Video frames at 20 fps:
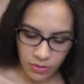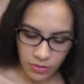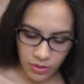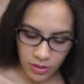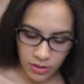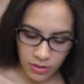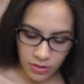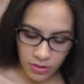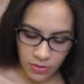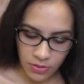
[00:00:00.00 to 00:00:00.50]

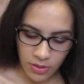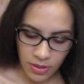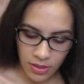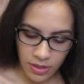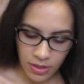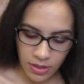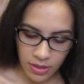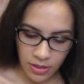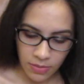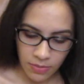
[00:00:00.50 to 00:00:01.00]
let's go
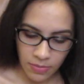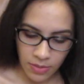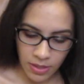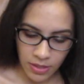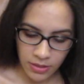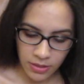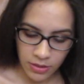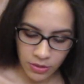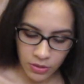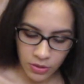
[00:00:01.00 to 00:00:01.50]
ahead and
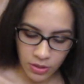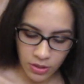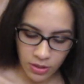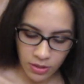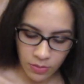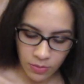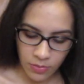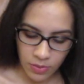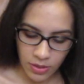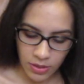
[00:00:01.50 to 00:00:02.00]
message
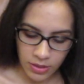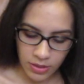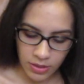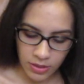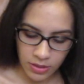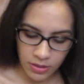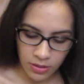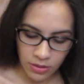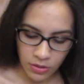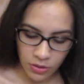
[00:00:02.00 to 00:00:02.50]
him and
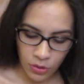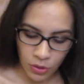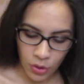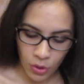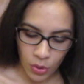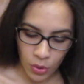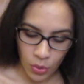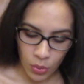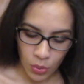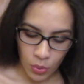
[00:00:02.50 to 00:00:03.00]
see
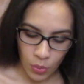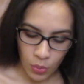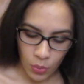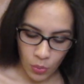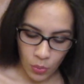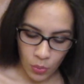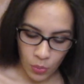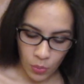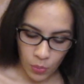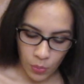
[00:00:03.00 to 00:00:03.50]

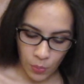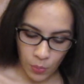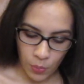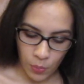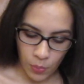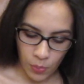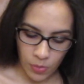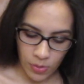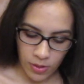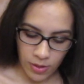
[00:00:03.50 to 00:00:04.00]

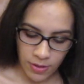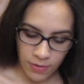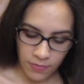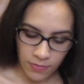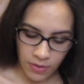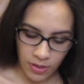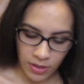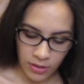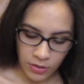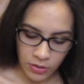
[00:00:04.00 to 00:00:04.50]

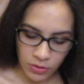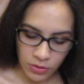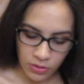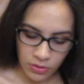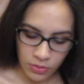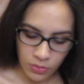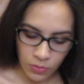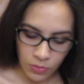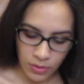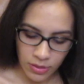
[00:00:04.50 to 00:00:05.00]
if
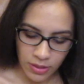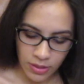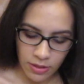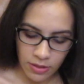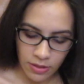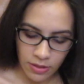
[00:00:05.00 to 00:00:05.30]
that's what he